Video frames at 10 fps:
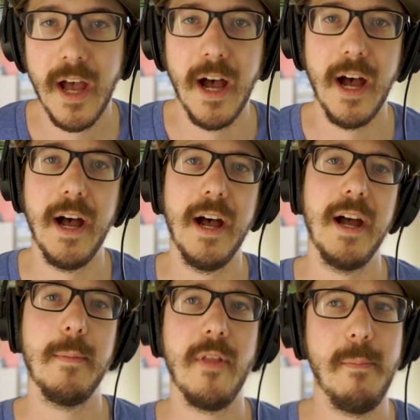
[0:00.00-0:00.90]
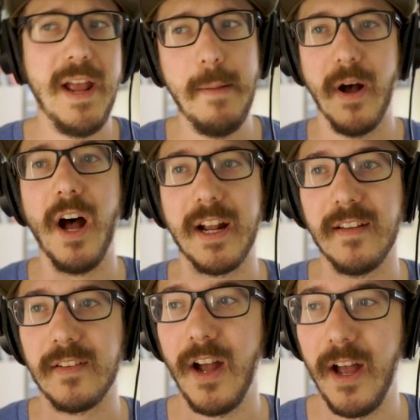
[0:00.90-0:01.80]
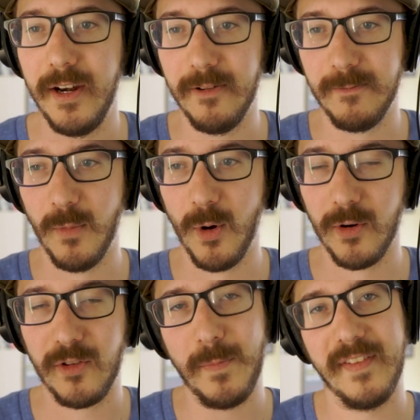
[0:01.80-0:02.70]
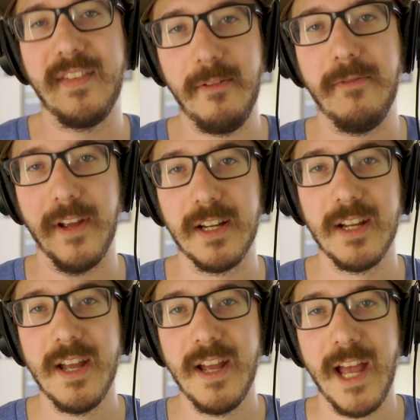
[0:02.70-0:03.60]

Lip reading: But the Maibock is kind of more specific,